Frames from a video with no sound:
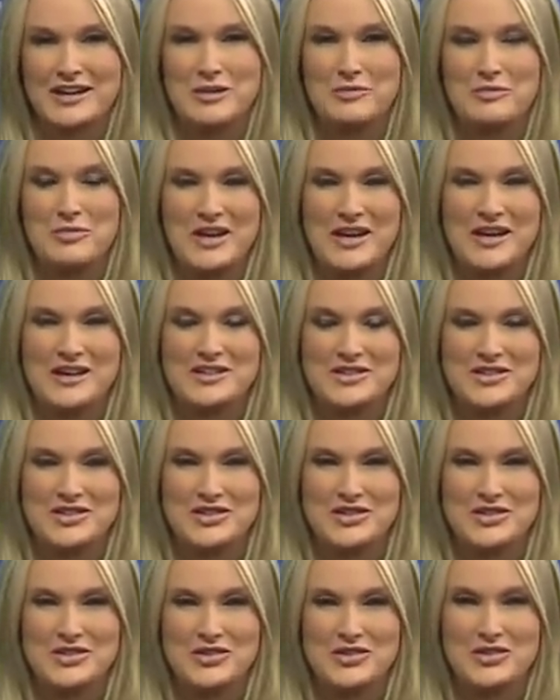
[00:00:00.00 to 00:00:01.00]
compared
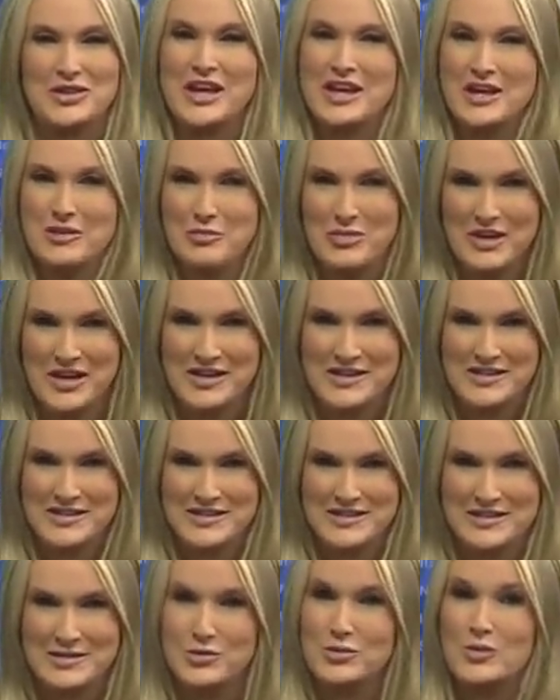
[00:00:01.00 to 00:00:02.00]
to their
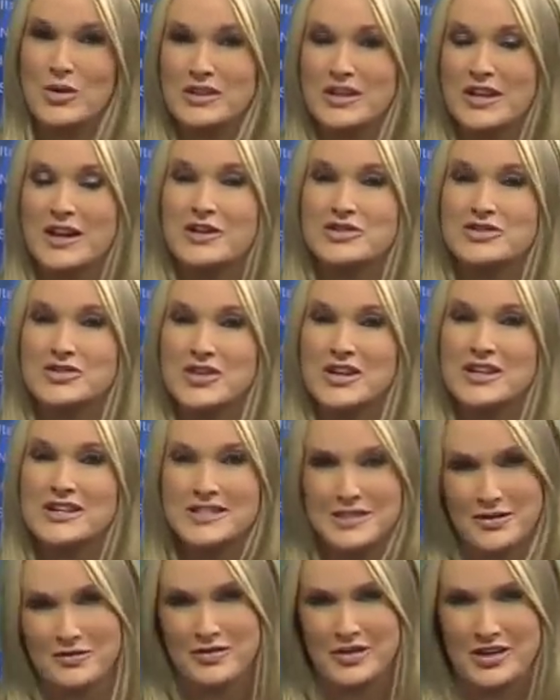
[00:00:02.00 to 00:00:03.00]
competitors, or what they are
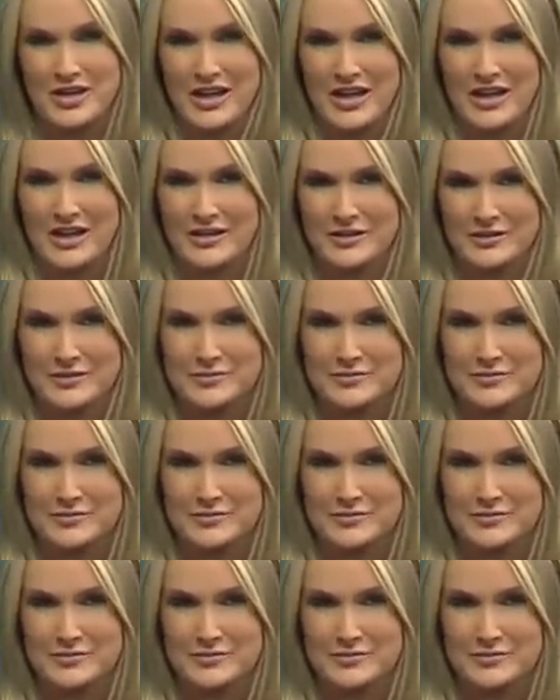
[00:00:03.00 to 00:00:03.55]
doing differently.